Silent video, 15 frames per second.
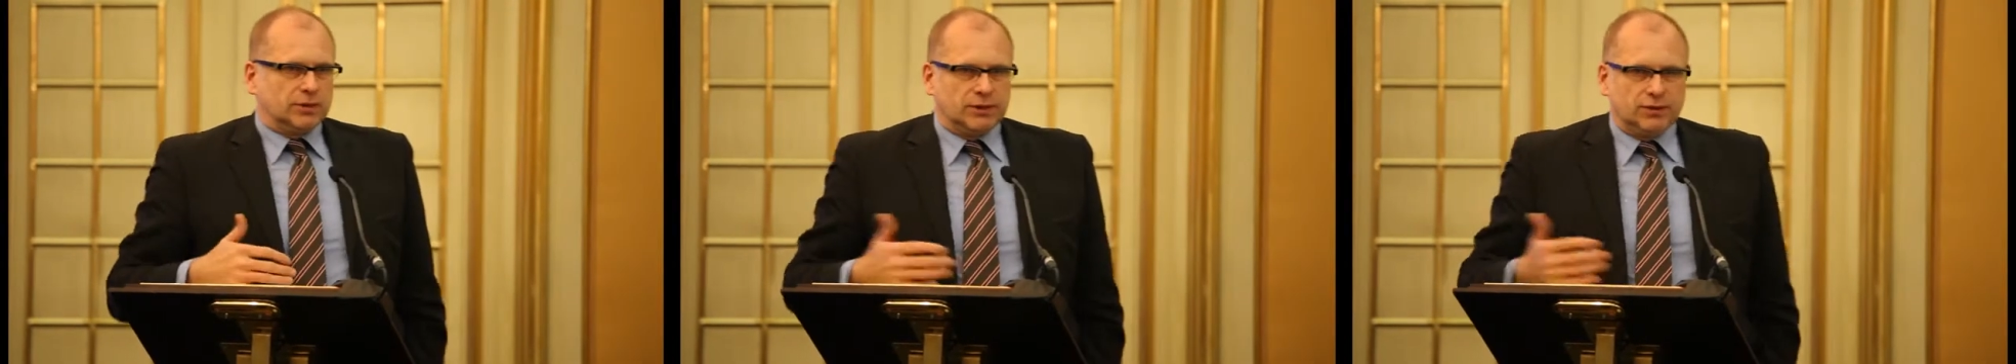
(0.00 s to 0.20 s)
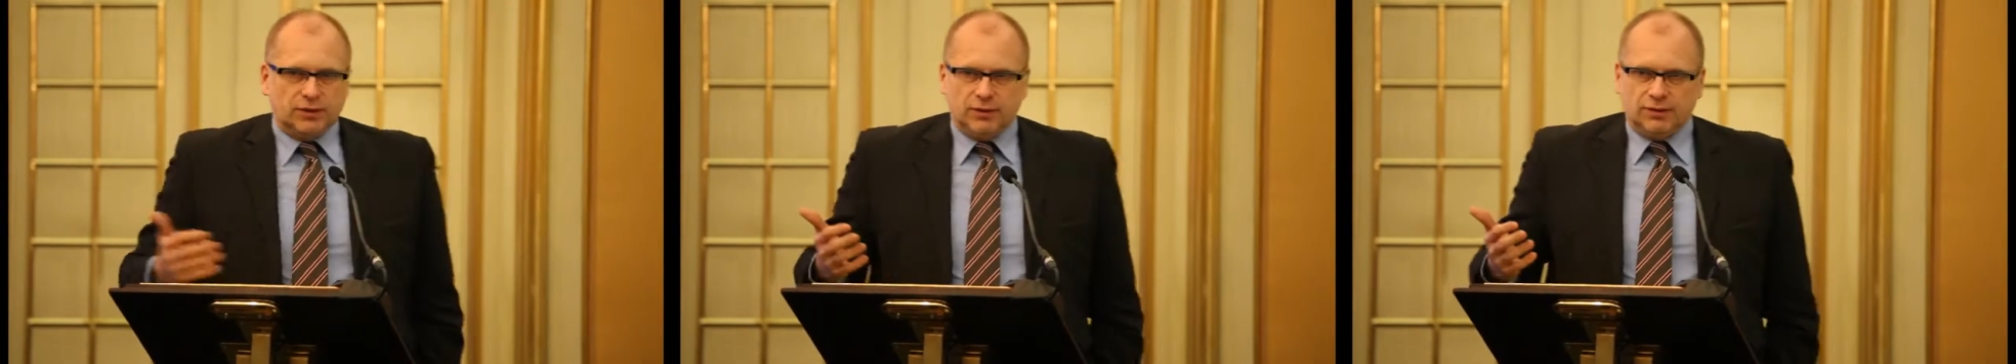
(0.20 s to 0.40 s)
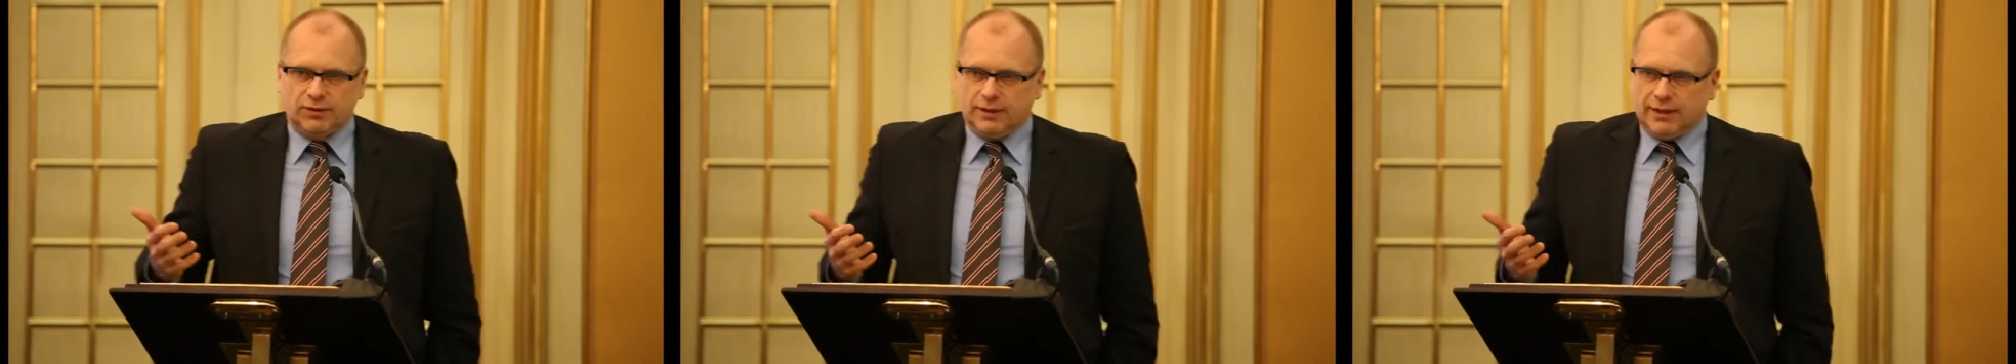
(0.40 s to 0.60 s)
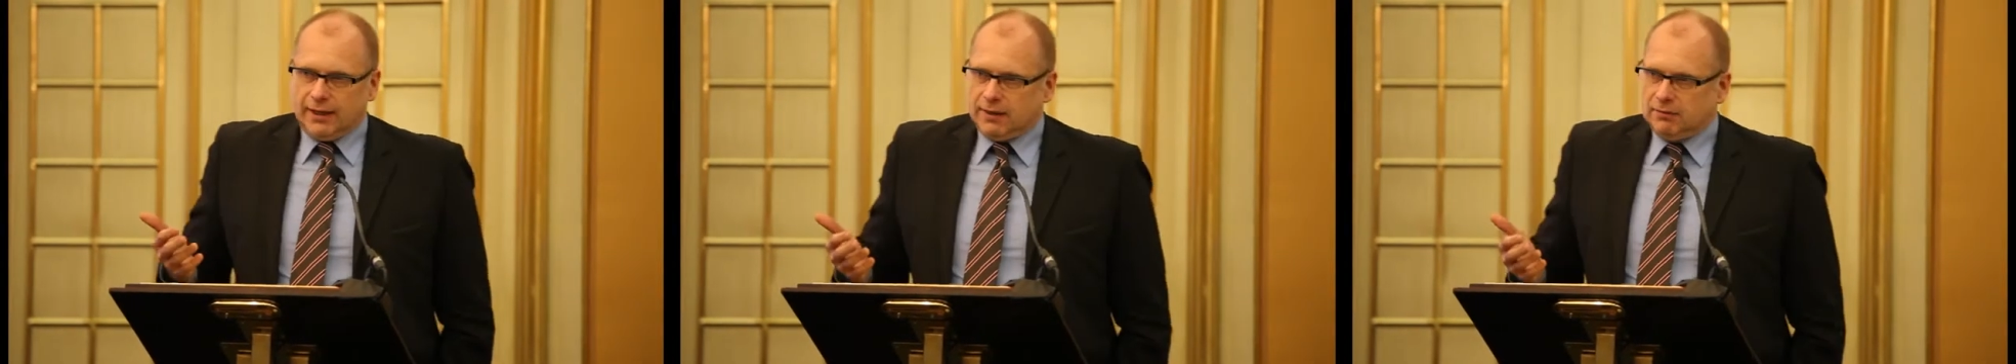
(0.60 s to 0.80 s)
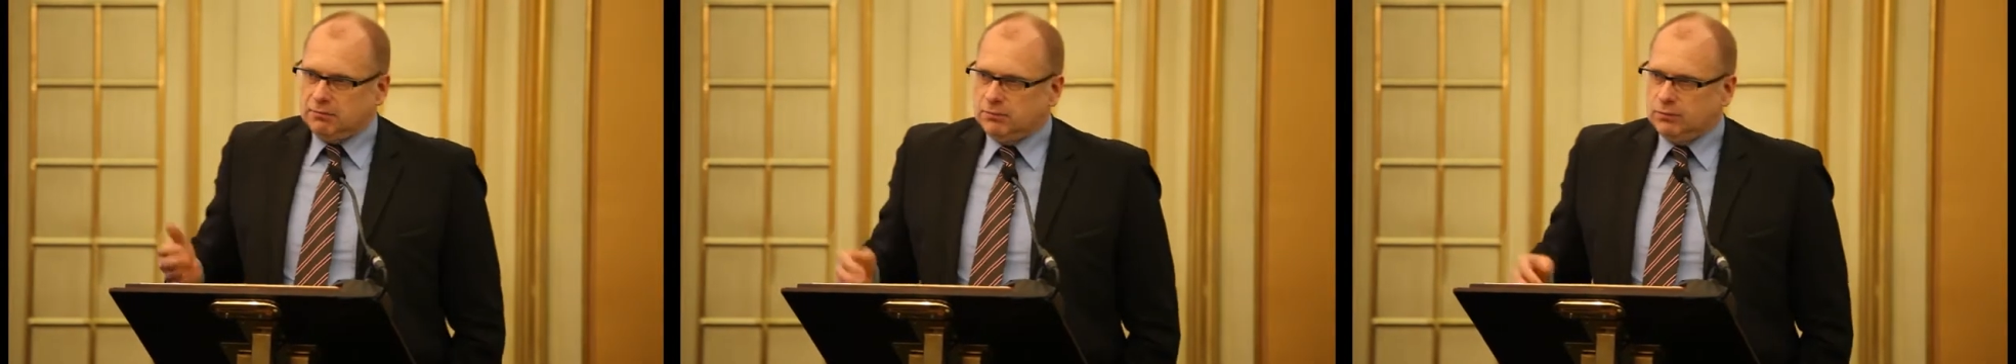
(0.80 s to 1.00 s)
this is
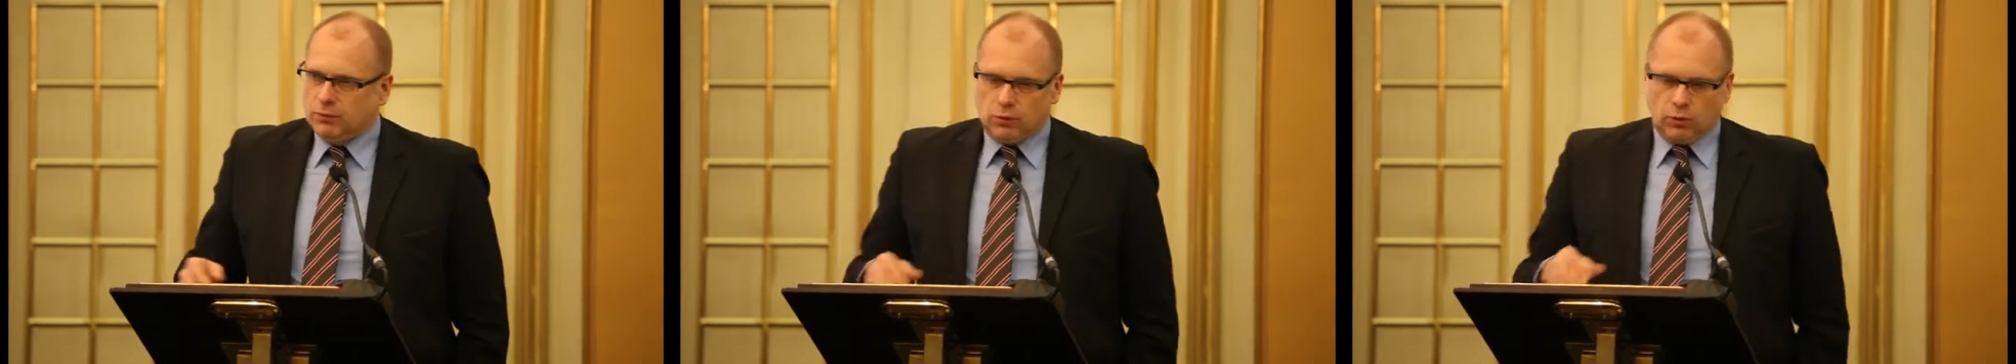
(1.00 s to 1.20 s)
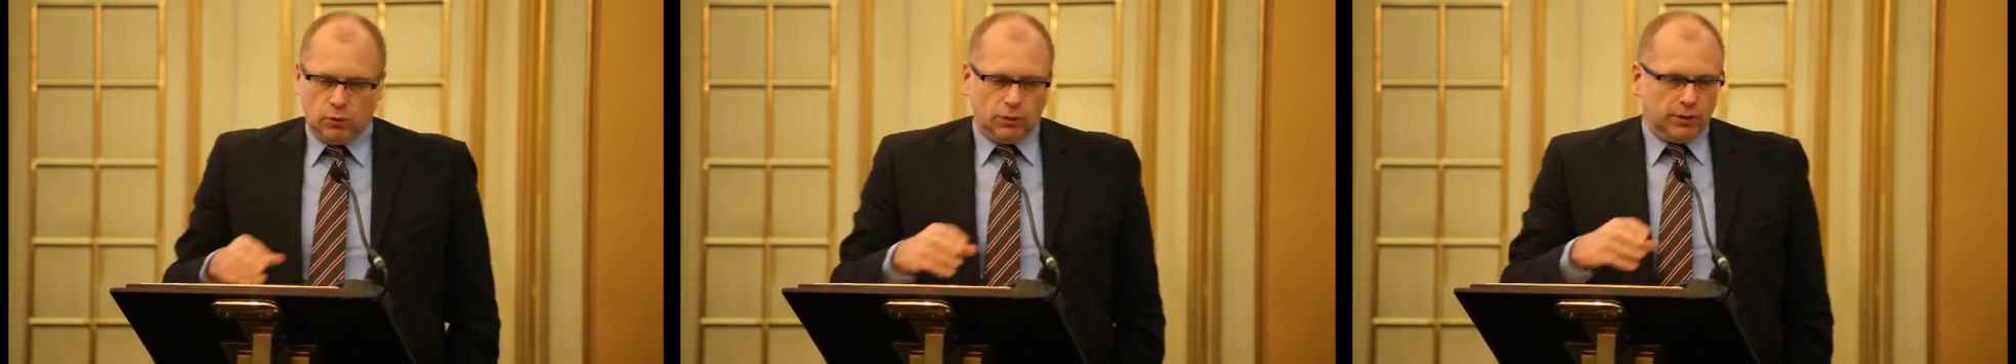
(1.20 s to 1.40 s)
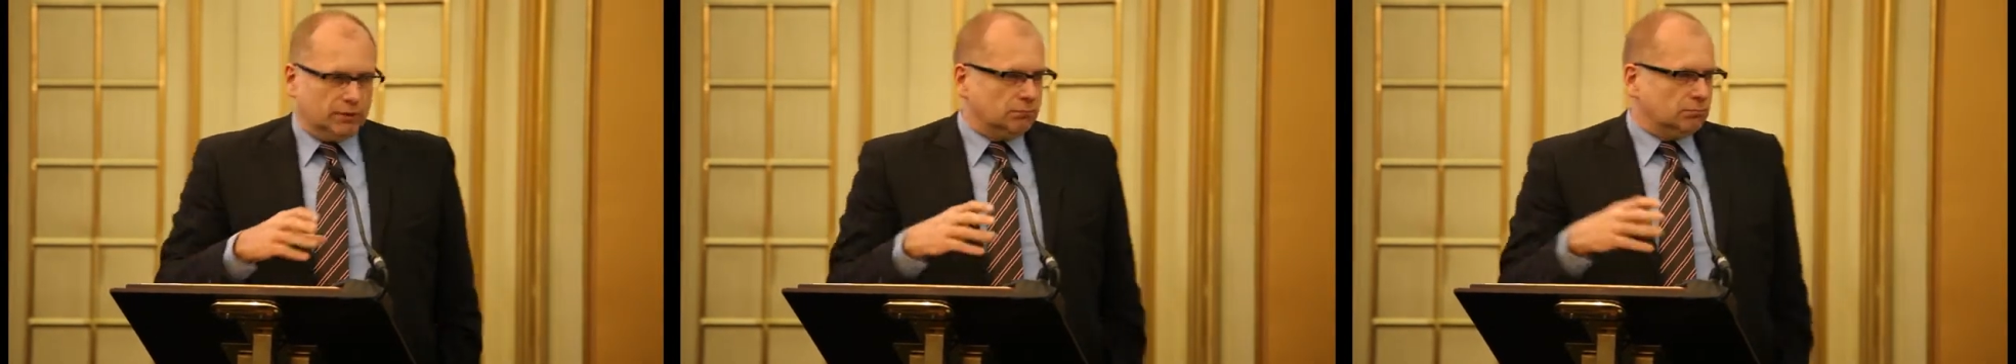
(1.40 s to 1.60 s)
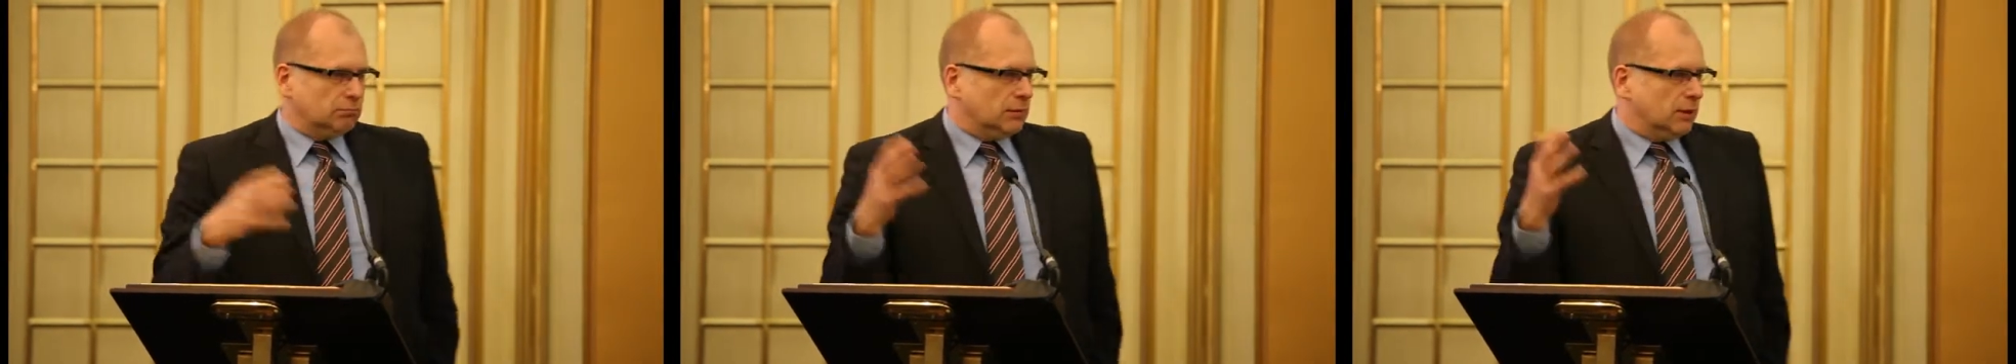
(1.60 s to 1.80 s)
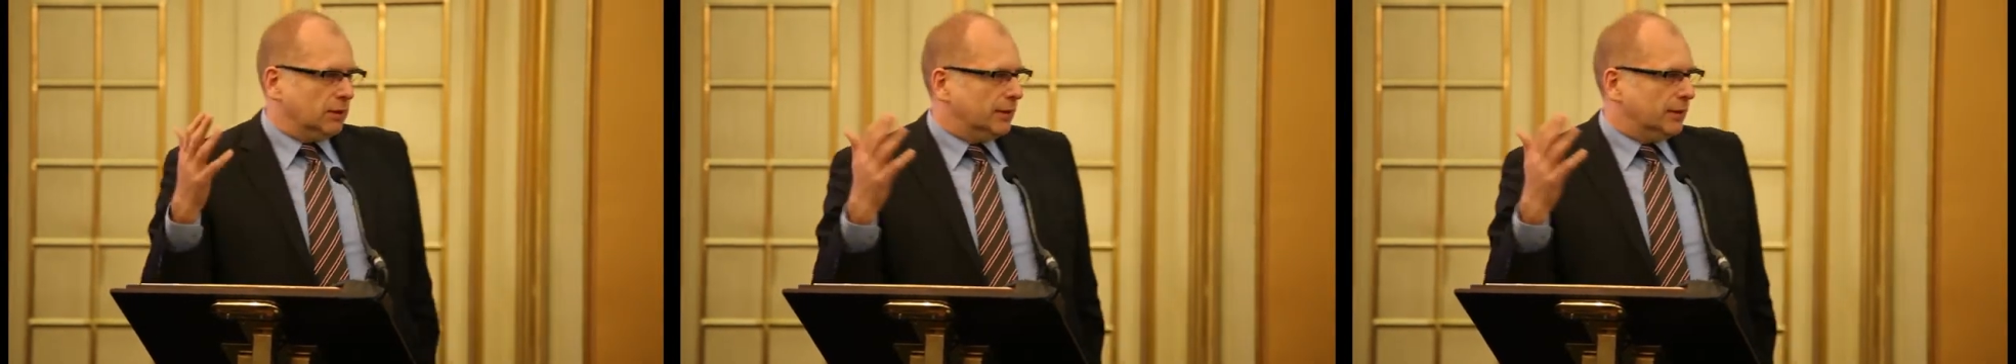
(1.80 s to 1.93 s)
again going